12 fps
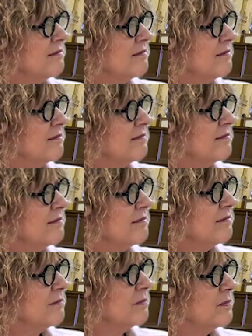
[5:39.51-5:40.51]

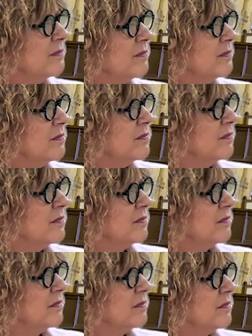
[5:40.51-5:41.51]

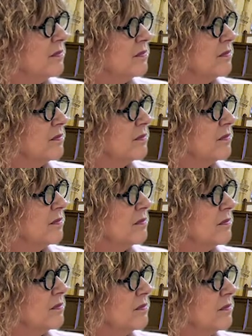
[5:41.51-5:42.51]

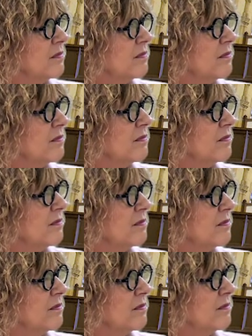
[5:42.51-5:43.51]

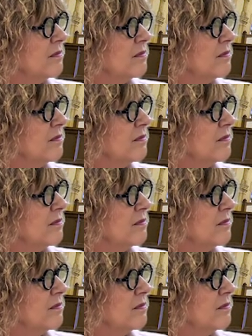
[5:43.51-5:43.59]
This person isn't speaking.